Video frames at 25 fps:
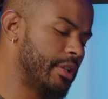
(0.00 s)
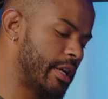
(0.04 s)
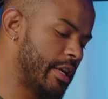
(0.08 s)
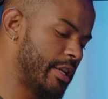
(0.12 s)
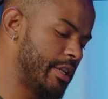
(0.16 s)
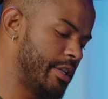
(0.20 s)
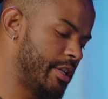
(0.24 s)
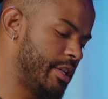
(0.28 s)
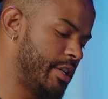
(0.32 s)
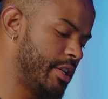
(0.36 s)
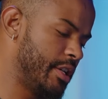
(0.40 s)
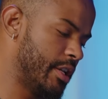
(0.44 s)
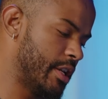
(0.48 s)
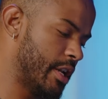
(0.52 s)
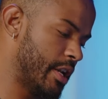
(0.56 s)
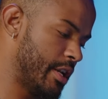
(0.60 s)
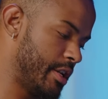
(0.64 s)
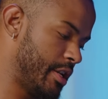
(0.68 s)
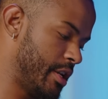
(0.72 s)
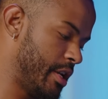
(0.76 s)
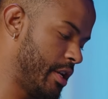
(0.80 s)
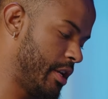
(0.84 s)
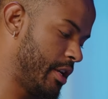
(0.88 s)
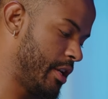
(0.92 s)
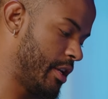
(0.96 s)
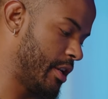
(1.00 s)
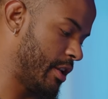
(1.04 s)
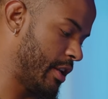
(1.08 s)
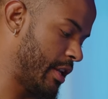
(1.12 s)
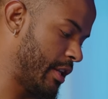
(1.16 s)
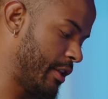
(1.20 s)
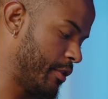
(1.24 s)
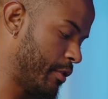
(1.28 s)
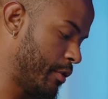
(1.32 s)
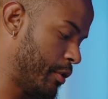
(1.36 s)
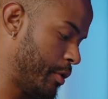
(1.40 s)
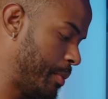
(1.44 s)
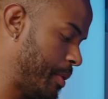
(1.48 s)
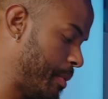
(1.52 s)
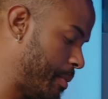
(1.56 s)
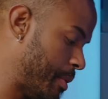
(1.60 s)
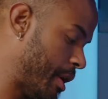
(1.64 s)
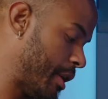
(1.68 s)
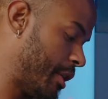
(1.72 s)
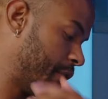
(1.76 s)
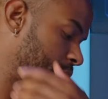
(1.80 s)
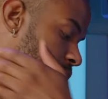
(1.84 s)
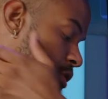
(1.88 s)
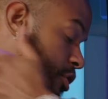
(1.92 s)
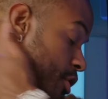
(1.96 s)
it. I need it. I need it. It's the only people I
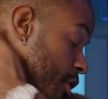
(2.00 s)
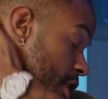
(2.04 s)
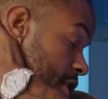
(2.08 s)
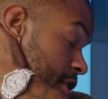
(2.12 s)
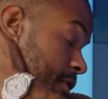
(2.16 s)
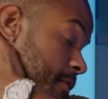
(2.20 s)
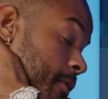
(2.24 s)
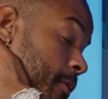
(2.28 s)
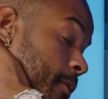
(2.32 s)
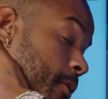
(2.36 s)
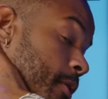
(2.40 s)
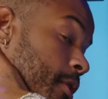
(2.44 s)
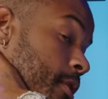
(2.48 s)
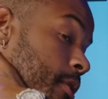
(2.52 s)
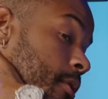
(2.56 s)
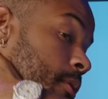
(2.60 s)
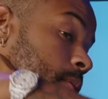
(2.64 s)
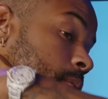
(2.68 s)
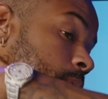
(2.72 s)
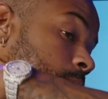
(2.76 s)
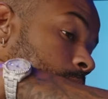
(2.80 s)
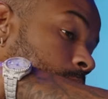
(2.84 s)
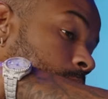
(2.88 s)
can trust for real.